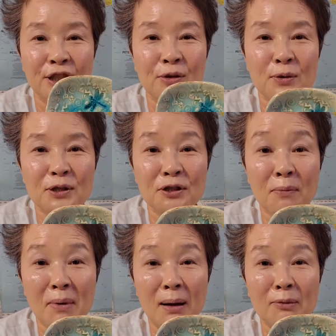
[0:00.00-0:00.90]
using the
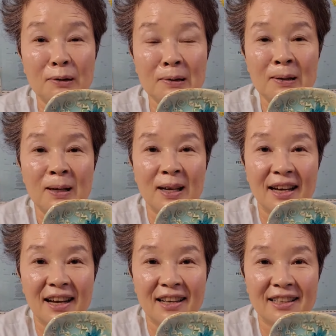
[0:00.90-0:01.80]
marble
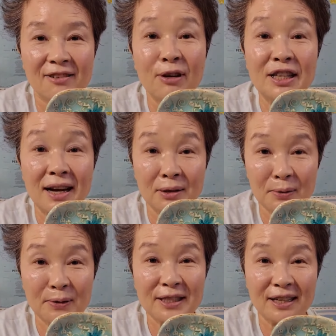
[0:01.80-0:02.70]
and red iron
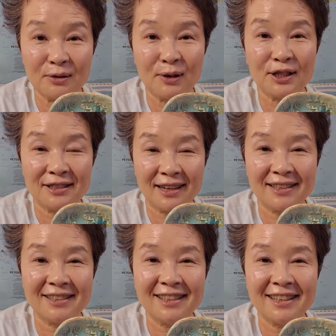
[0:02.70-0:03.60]
oxide wash
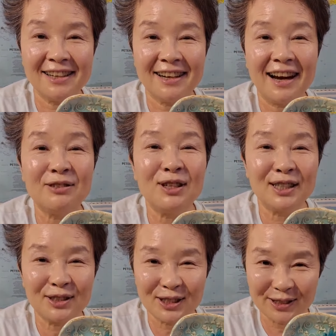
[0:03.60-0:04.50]
technique I'd
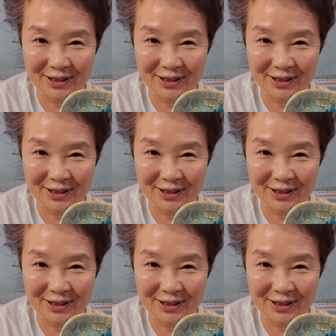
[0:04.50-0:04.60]
like to share